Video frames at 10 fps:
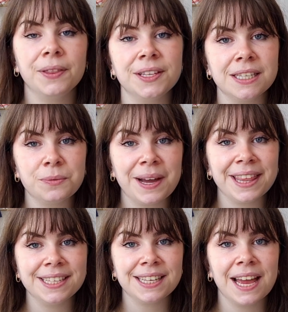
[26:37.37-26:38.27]
this is why
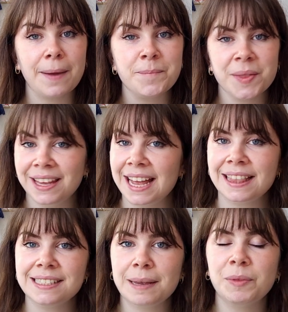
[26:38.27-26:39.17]
they say get
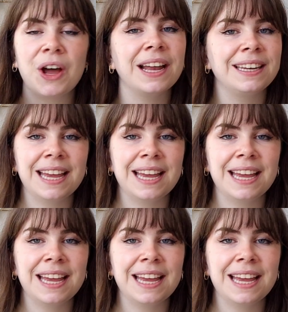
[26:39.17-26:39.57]
the same lot,